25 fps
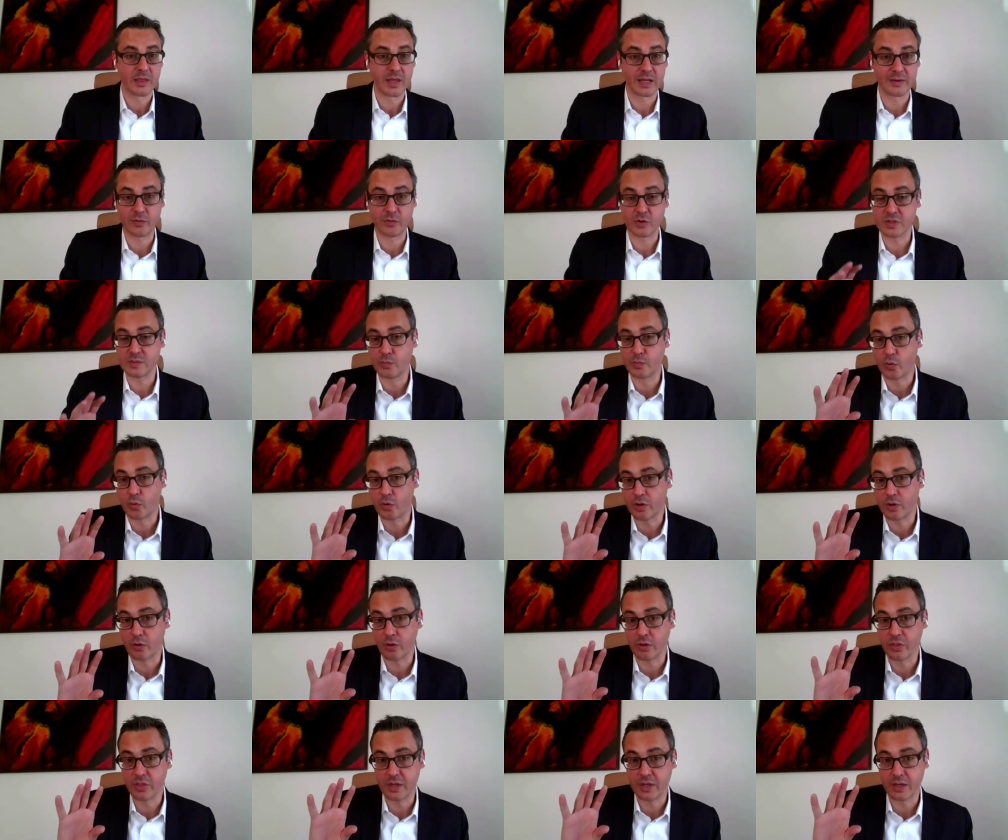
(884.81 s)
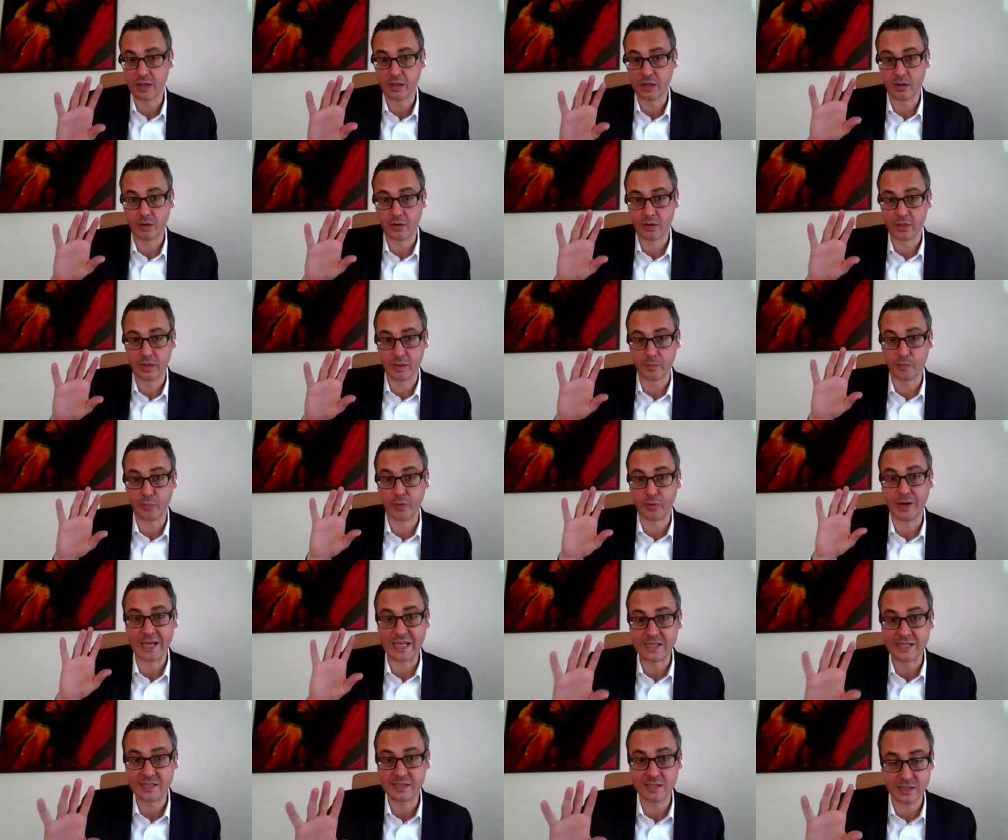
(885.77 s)
that was more on the on the
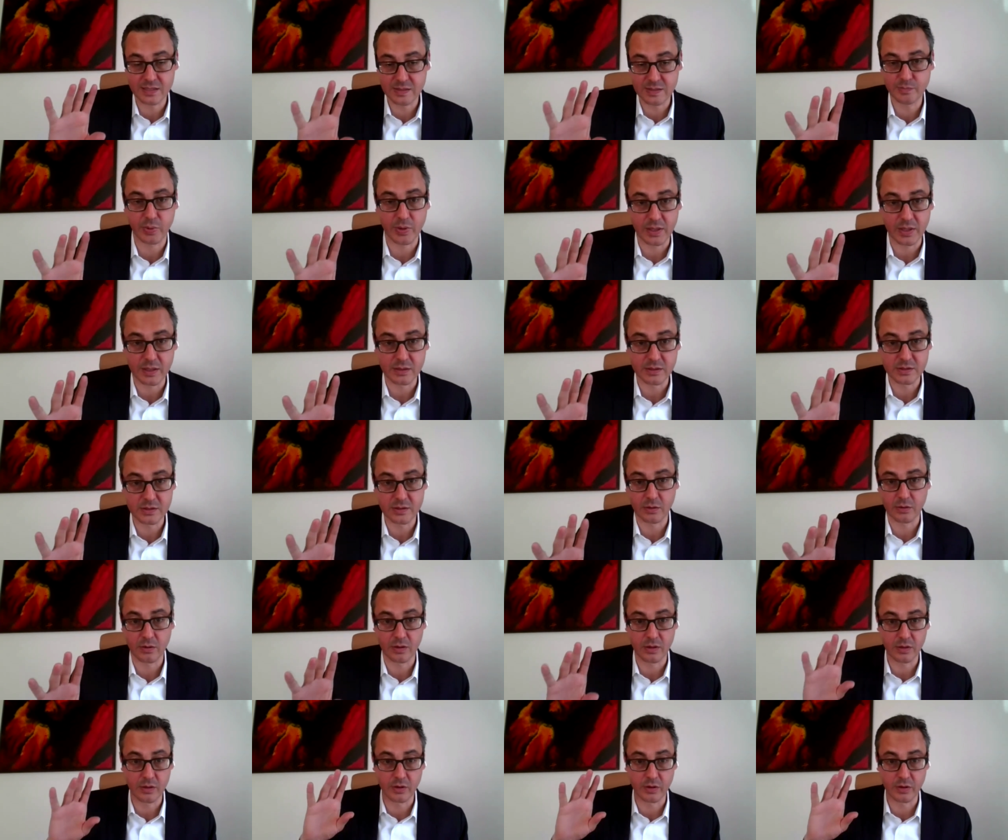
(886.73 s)
places part, so